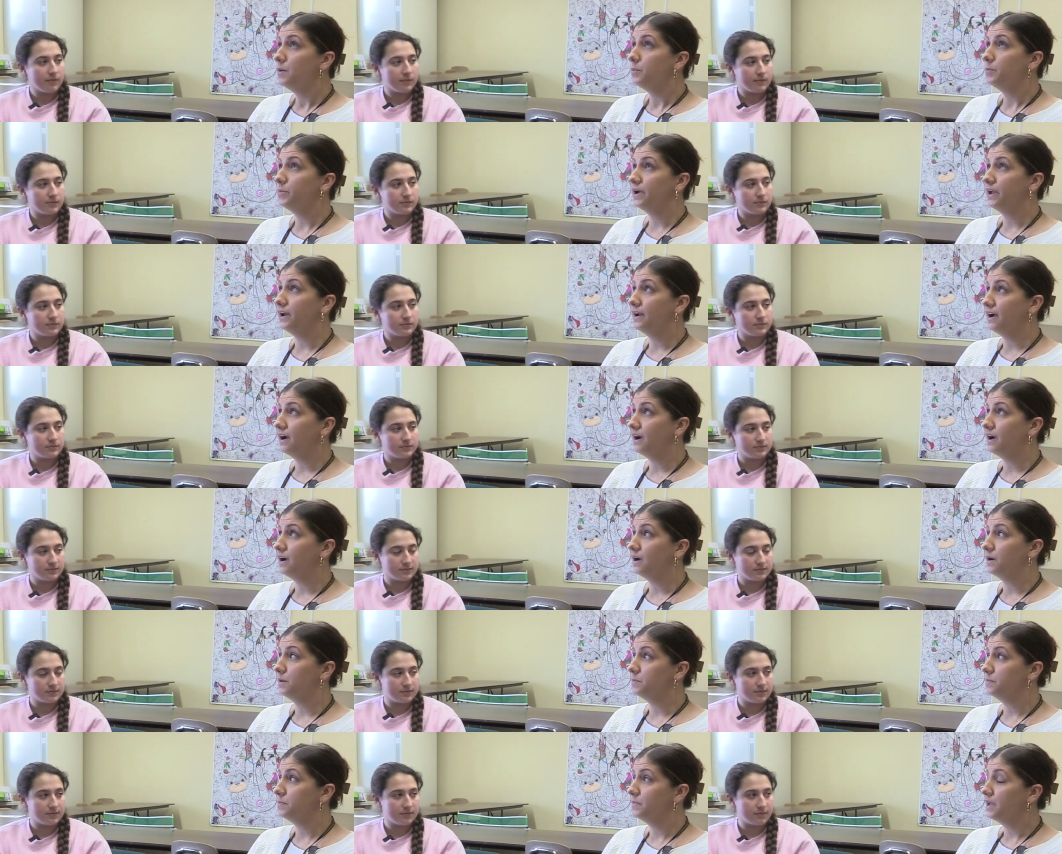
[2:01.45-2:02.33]
Speaker 1: But
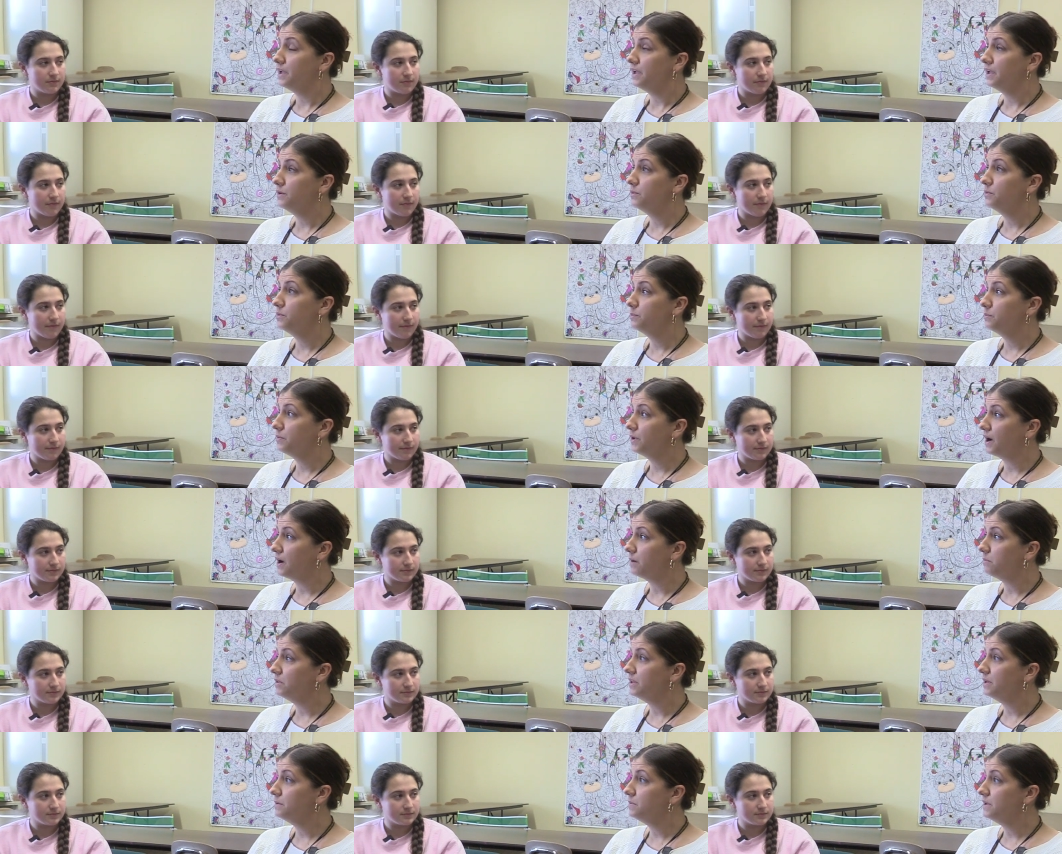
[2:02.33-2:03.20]
um, it would
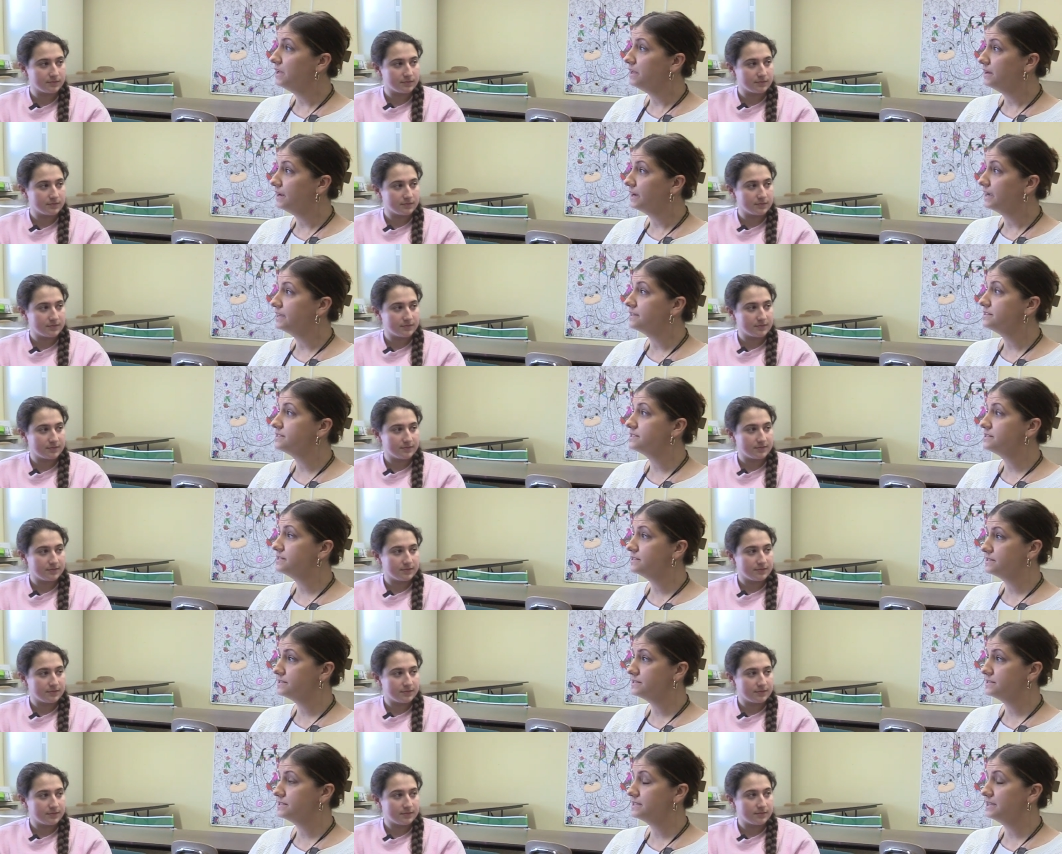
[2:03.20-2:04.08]
probably be nice
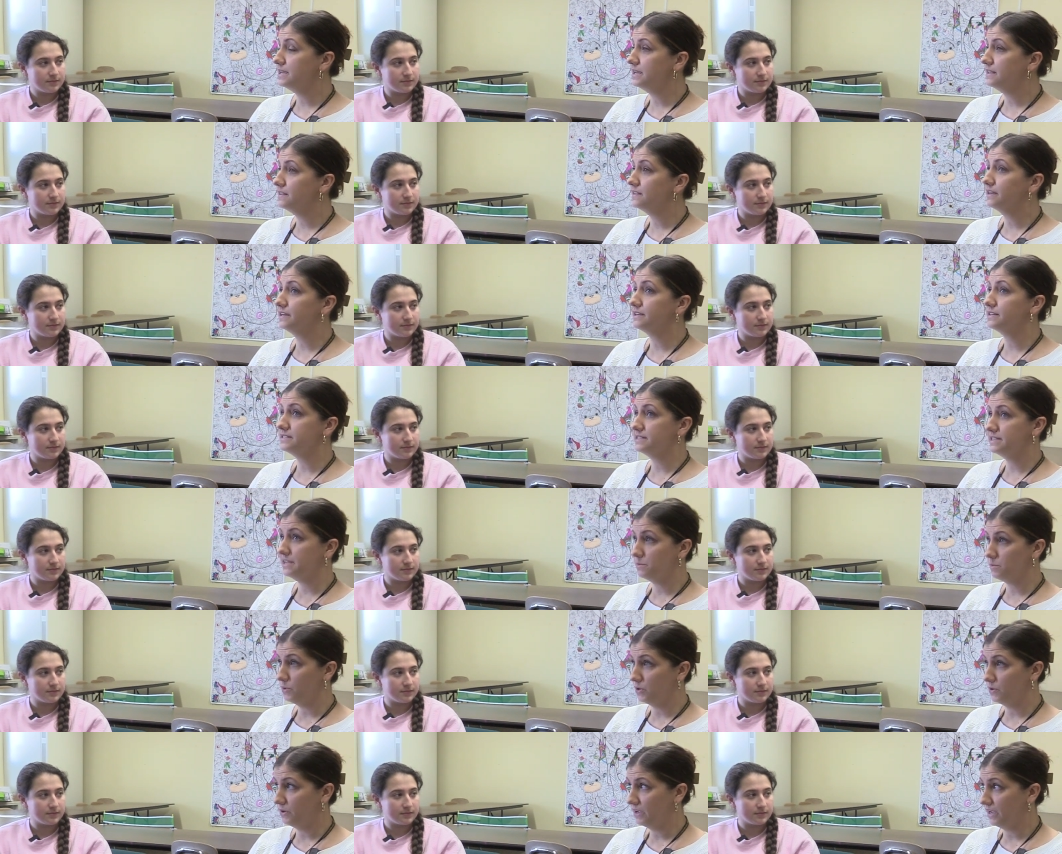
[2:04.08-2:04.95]
to see the
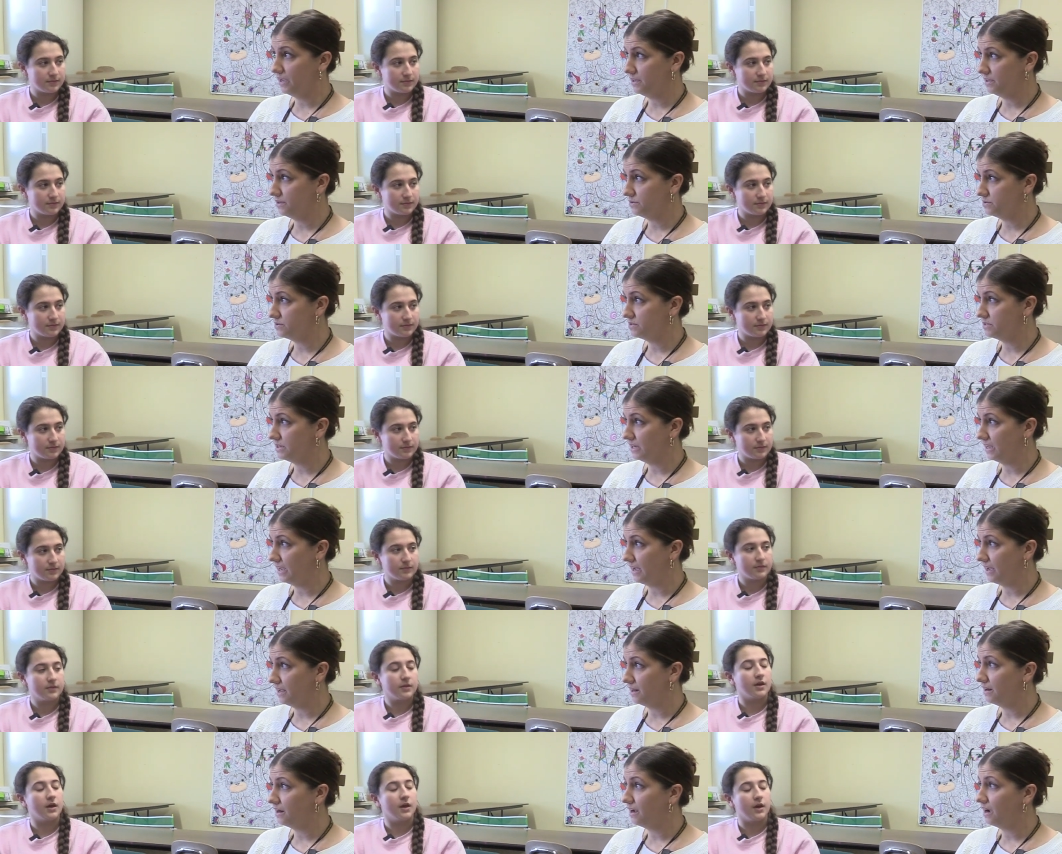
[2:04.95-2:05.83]
gazebo get used
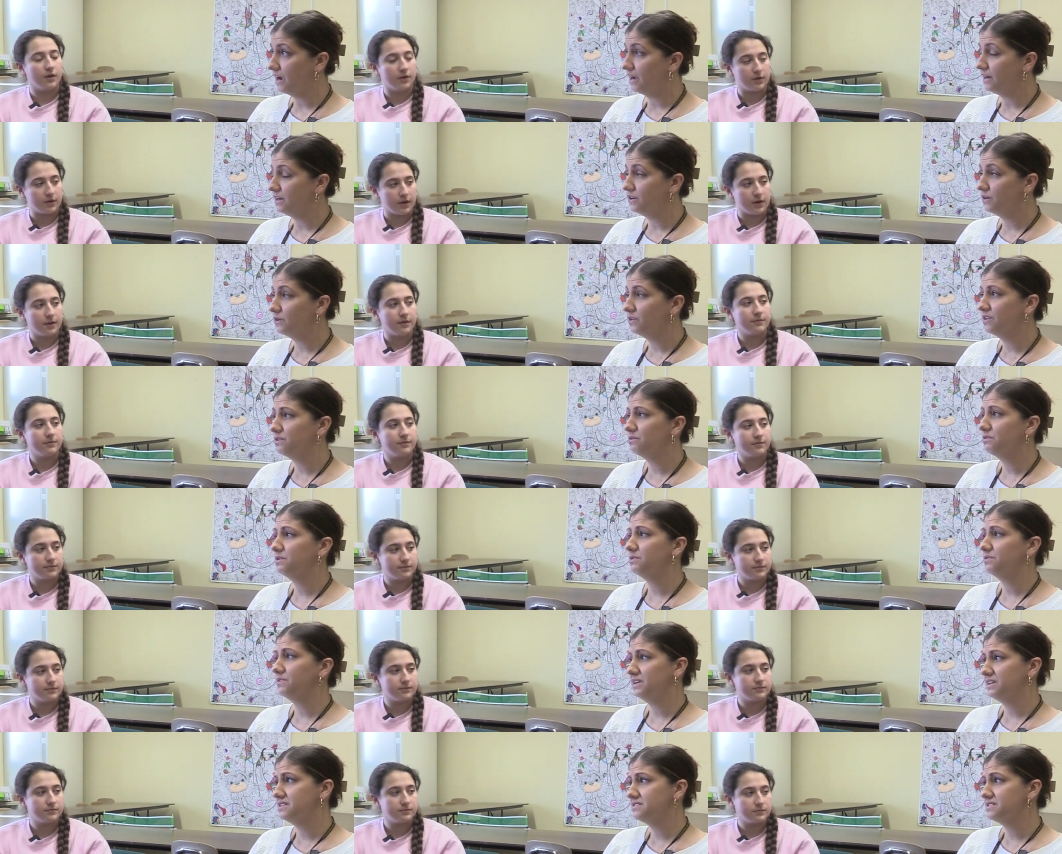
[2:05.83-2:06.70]
again. I know there
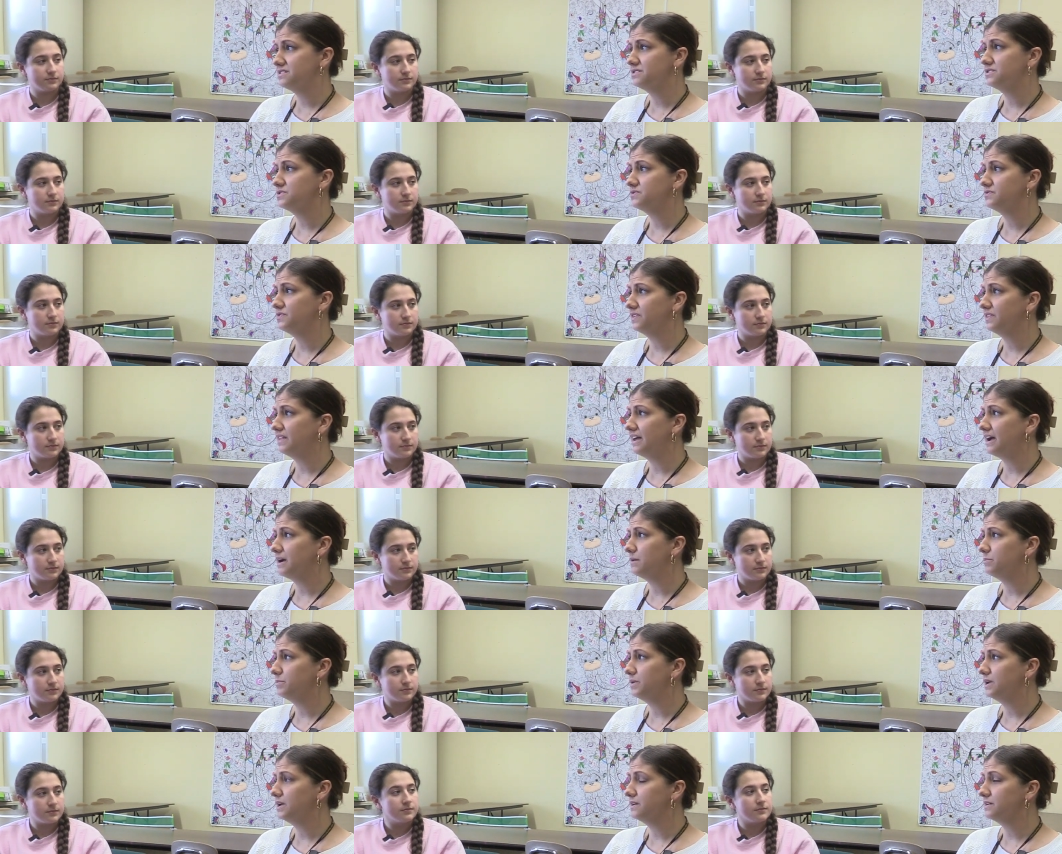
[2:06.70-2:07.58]
were reasons for
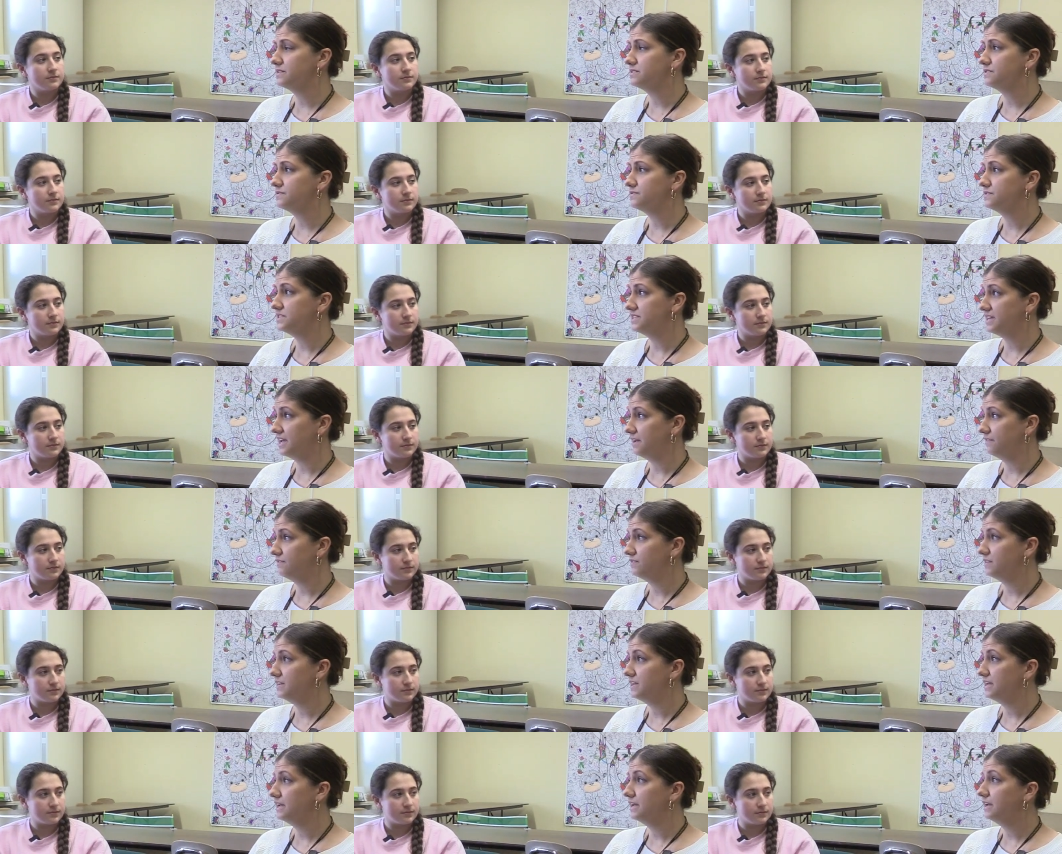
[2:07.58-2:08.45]
that because of
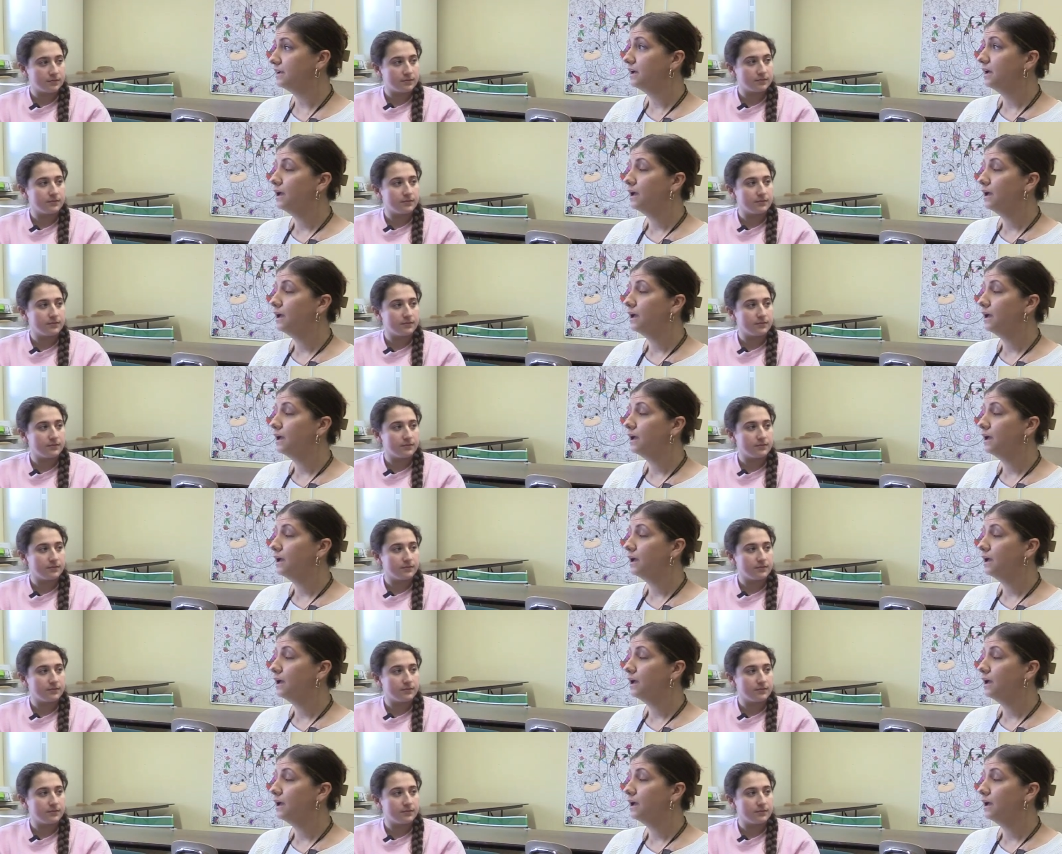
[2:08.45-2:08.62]
safety,